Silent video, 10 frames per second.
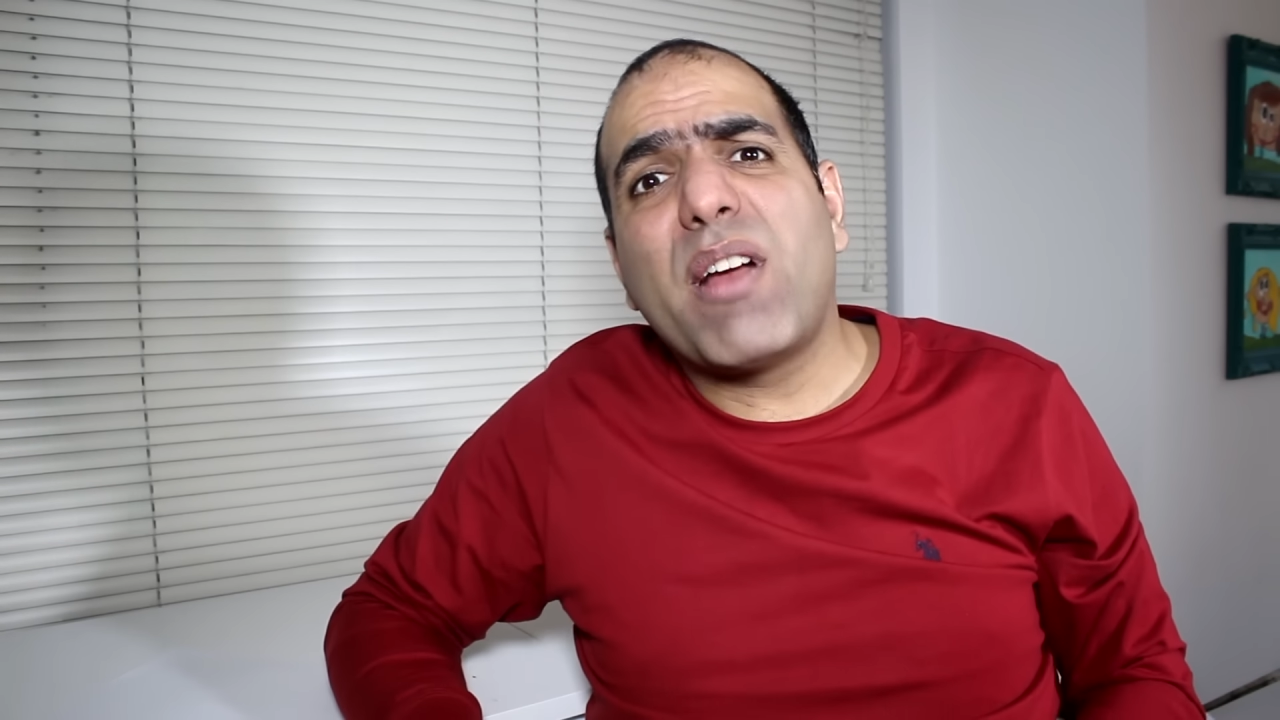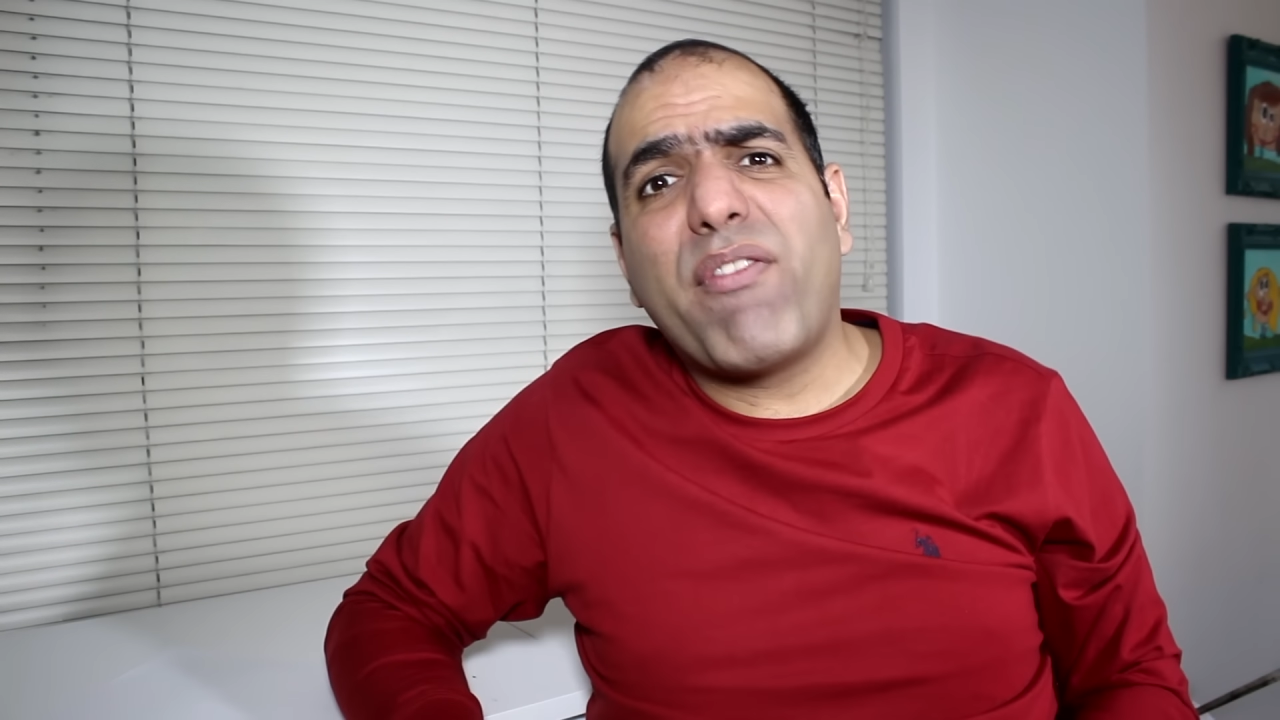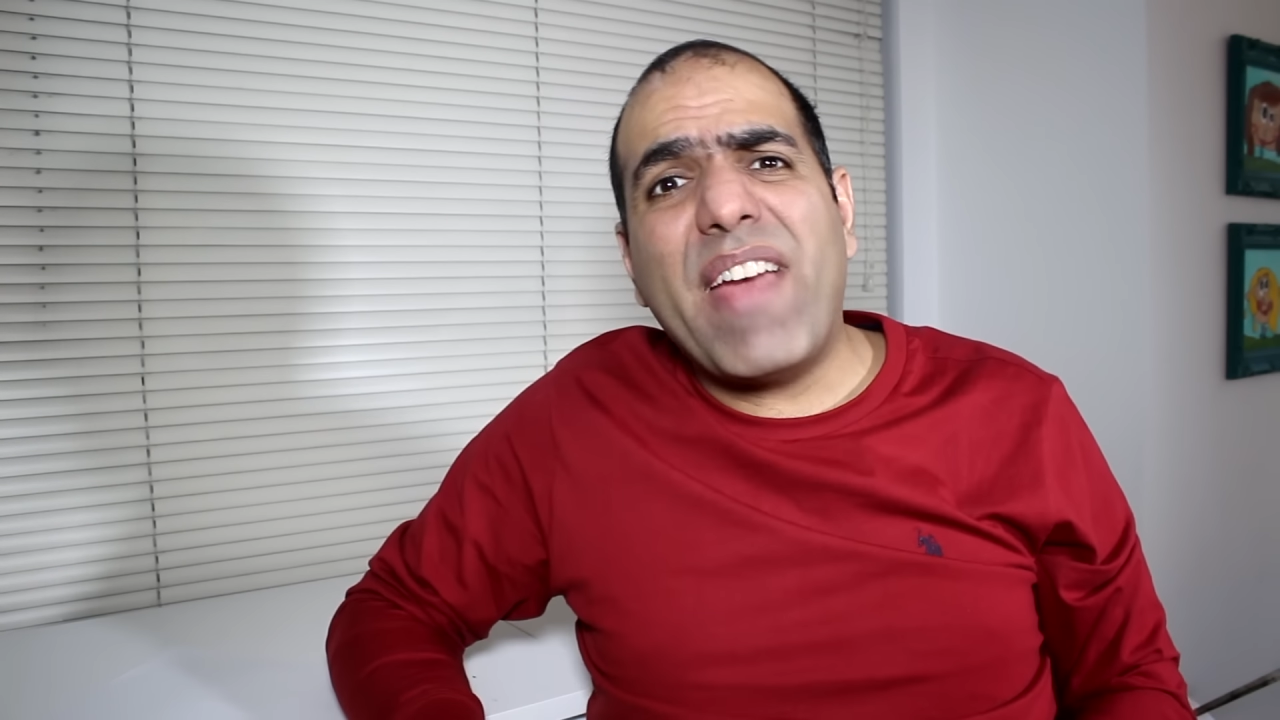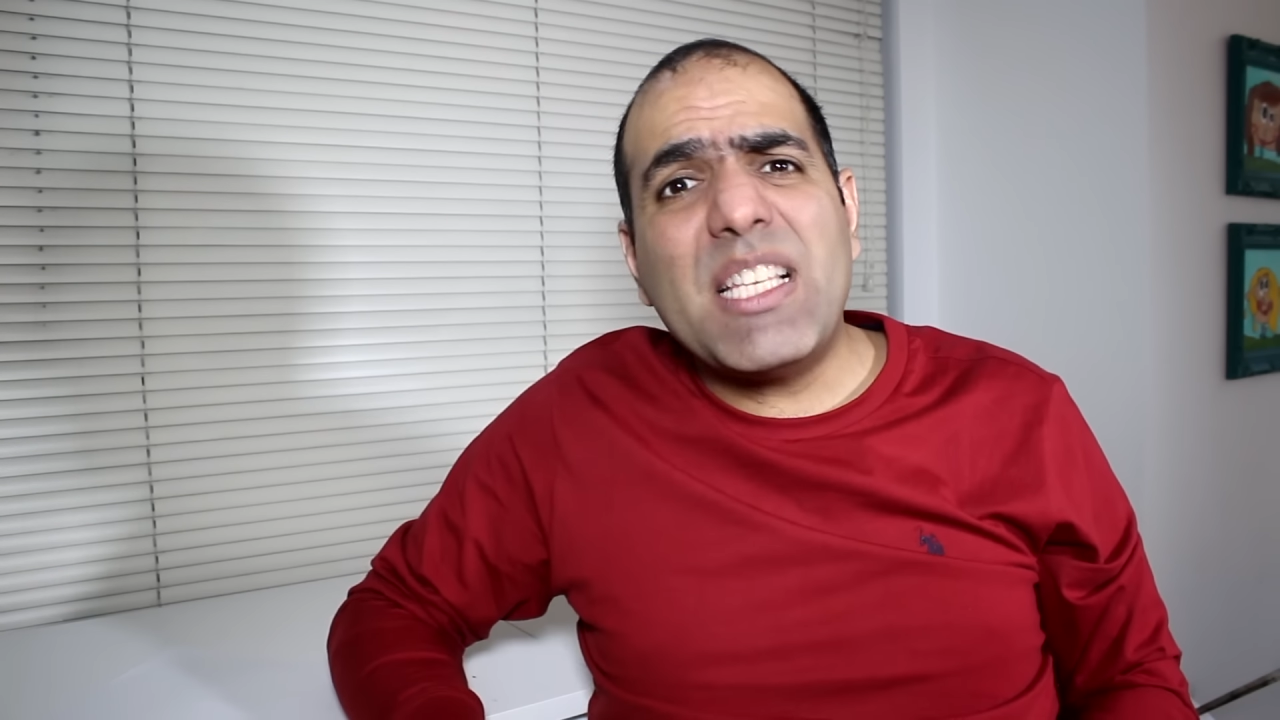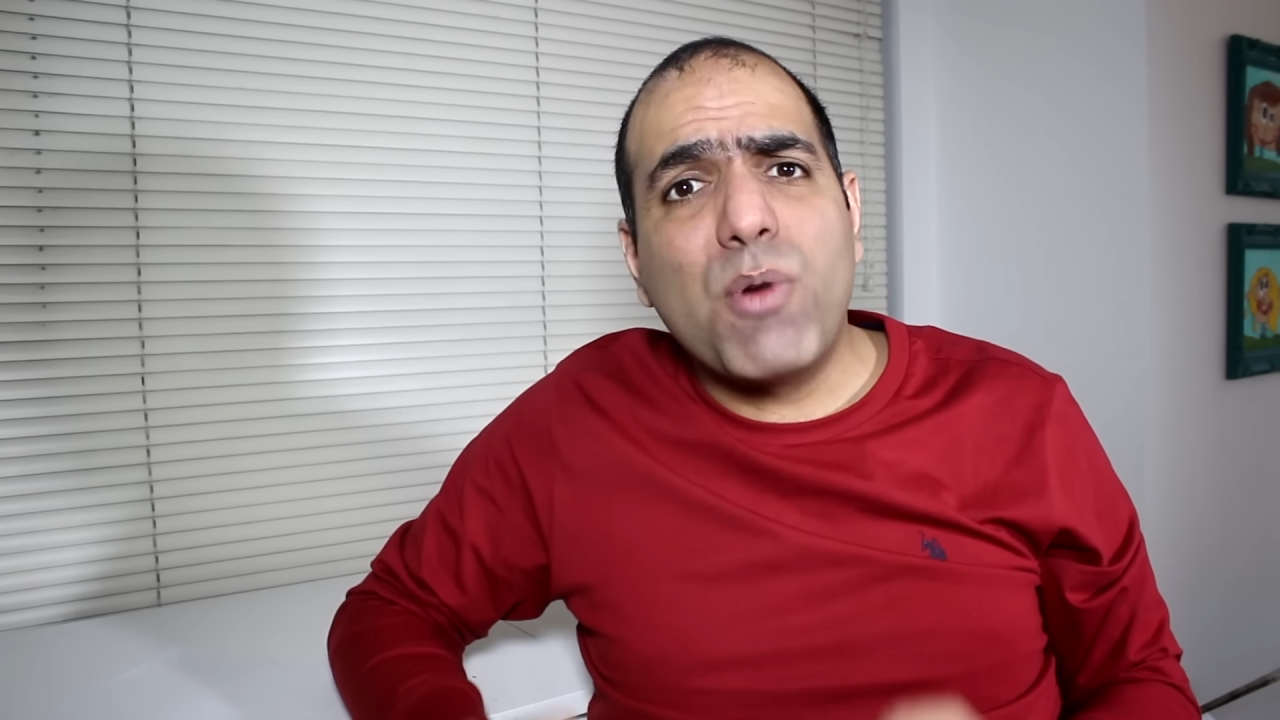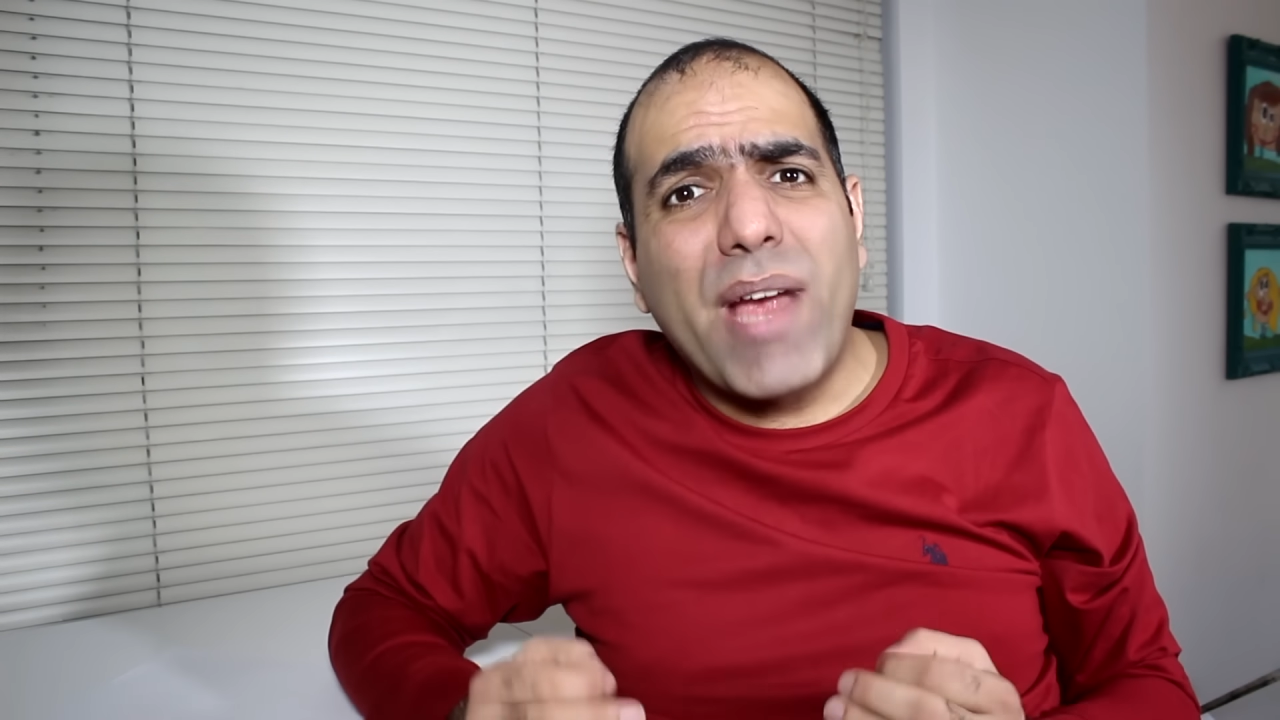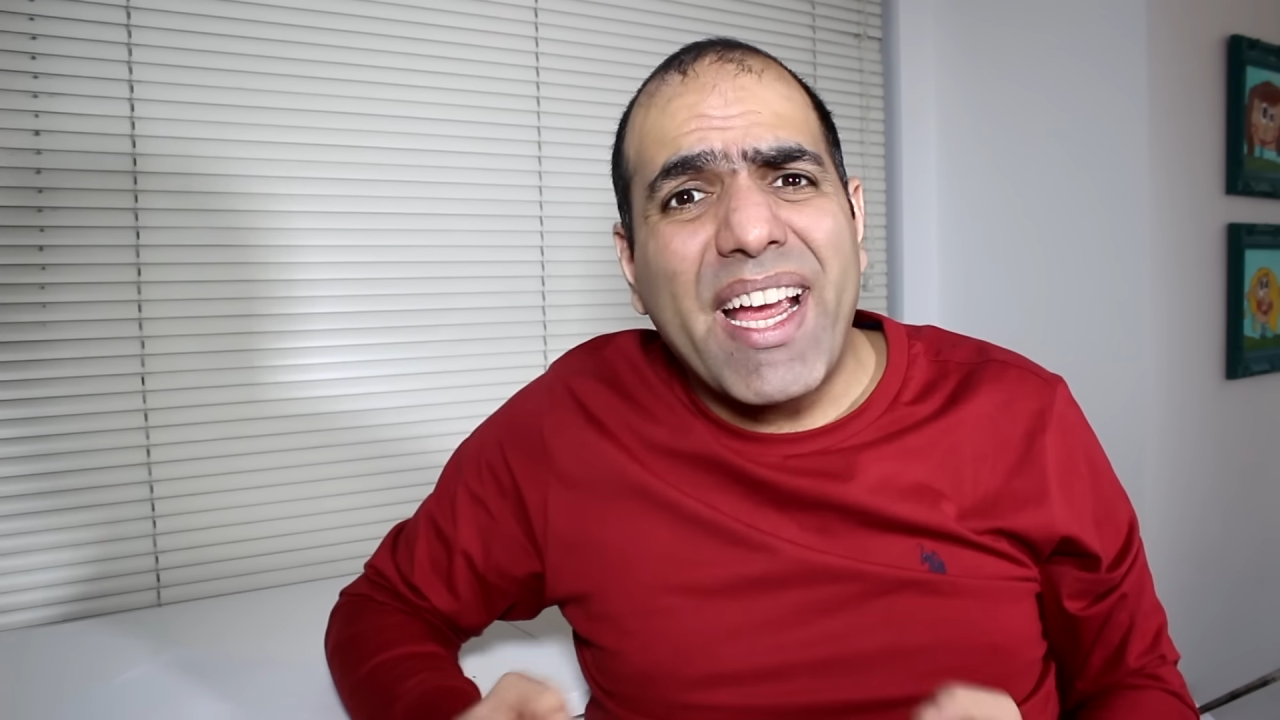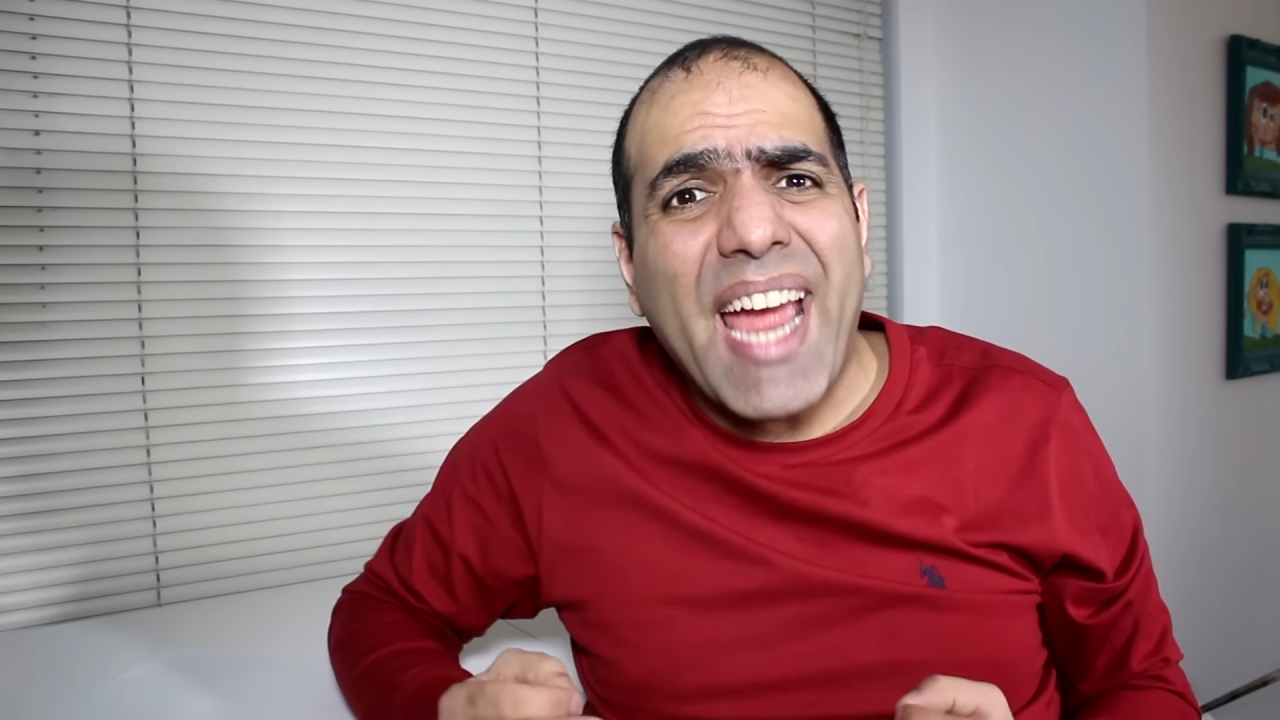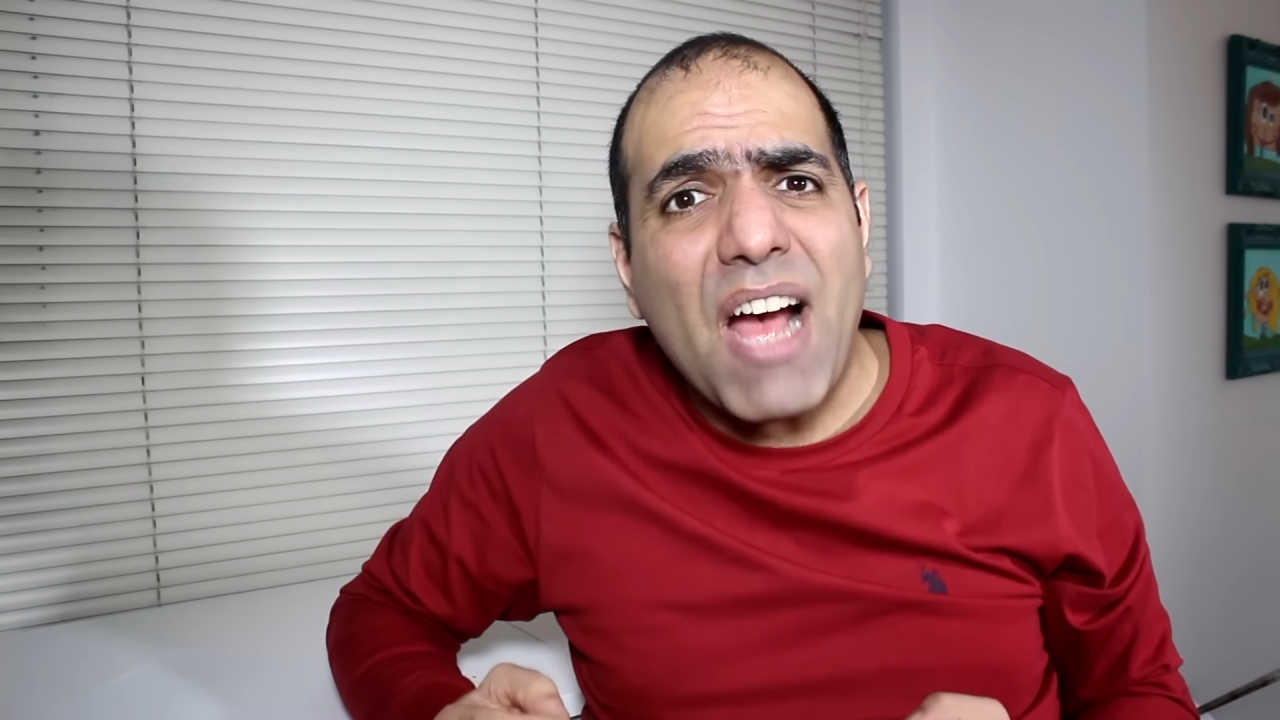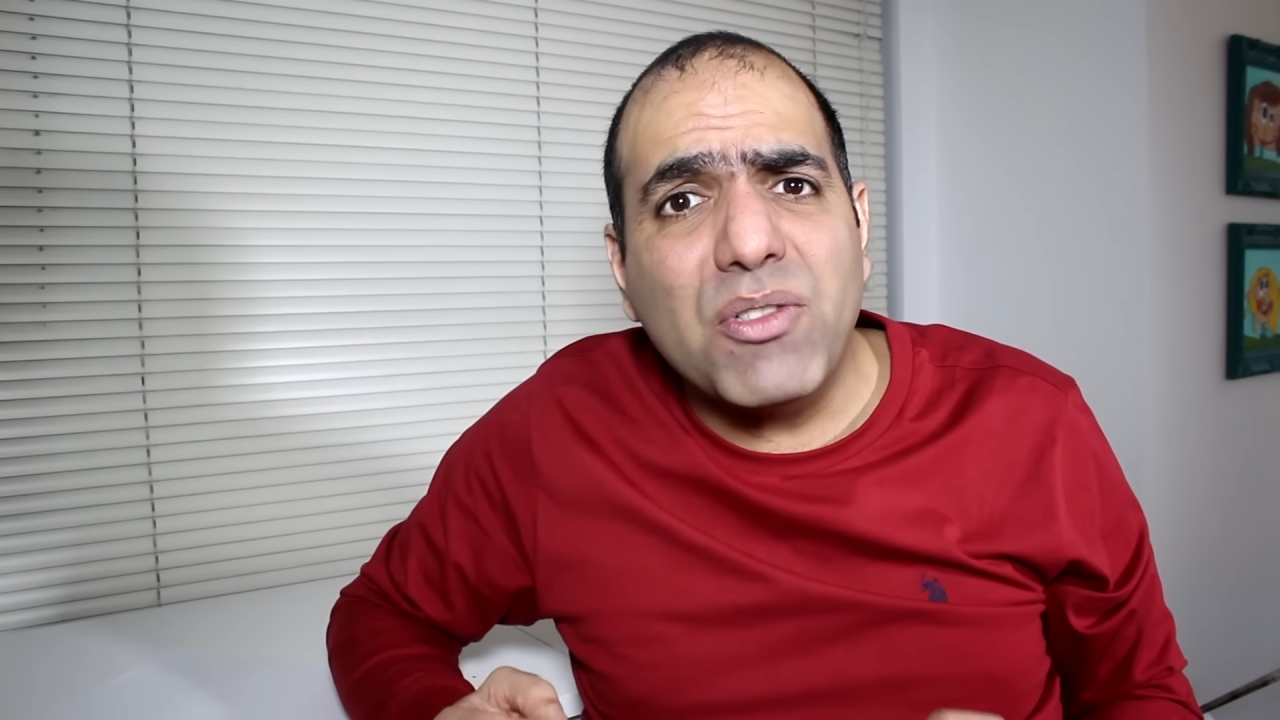Facebook and
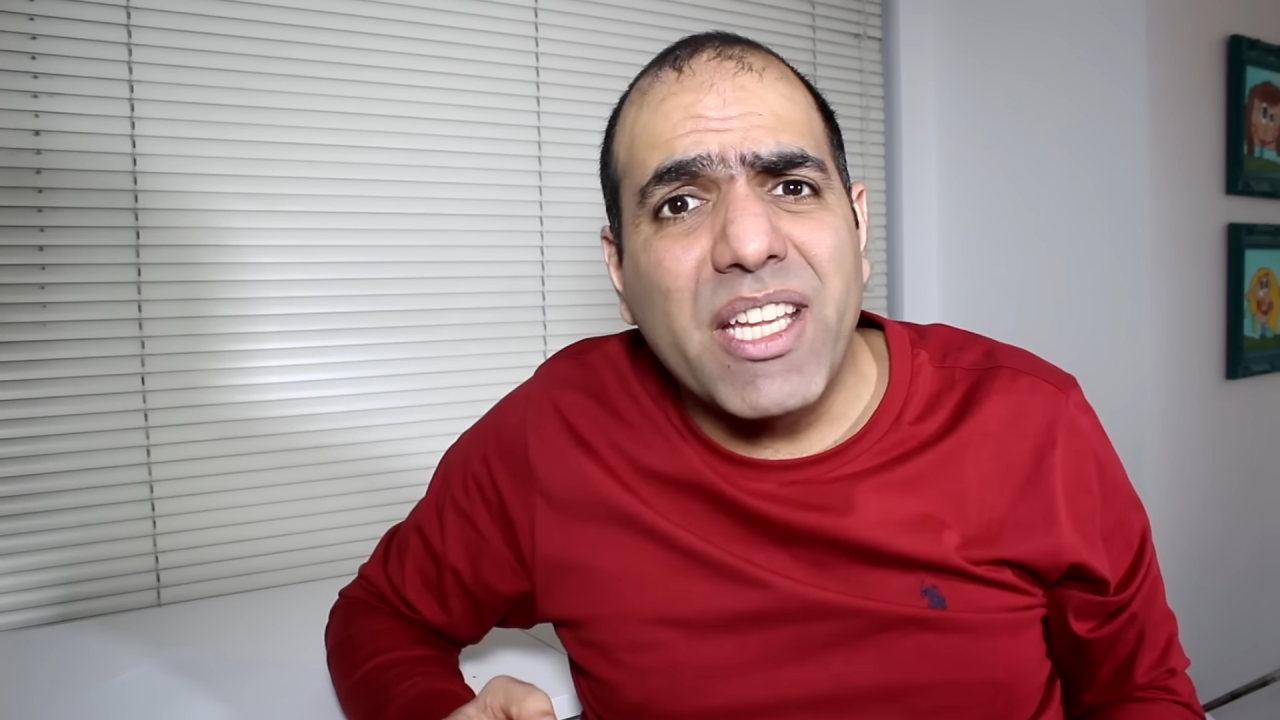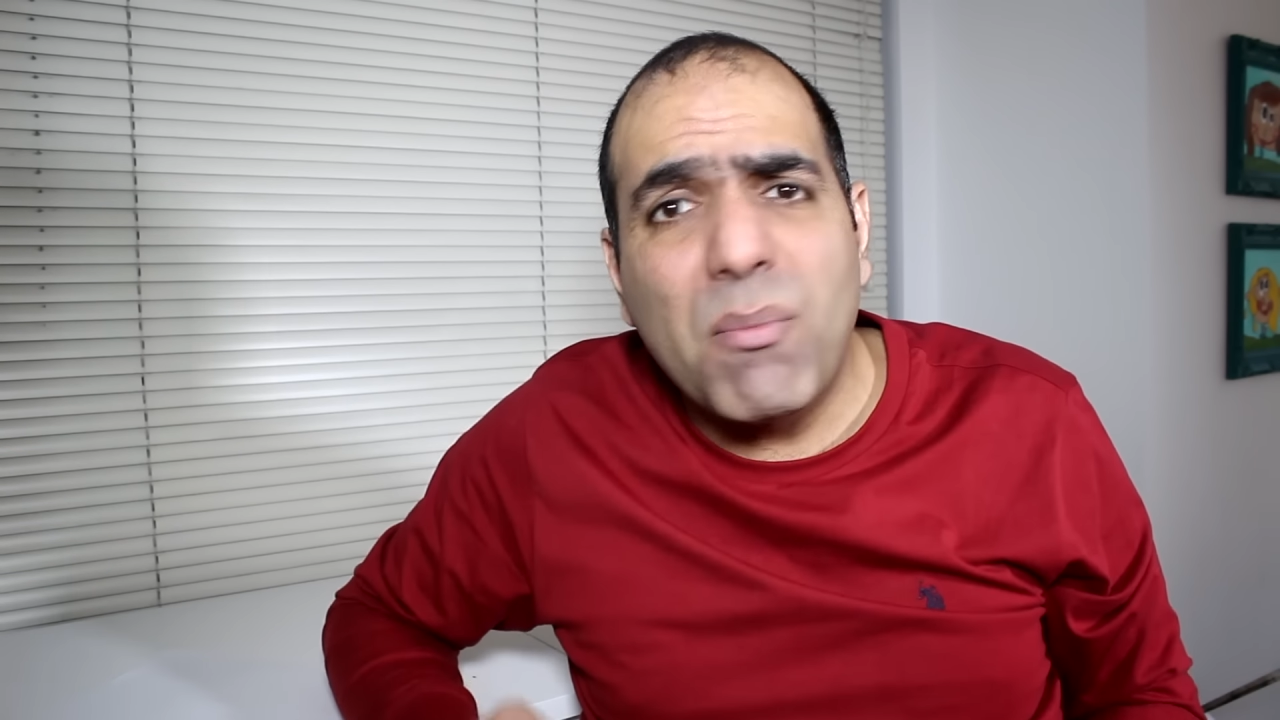counting,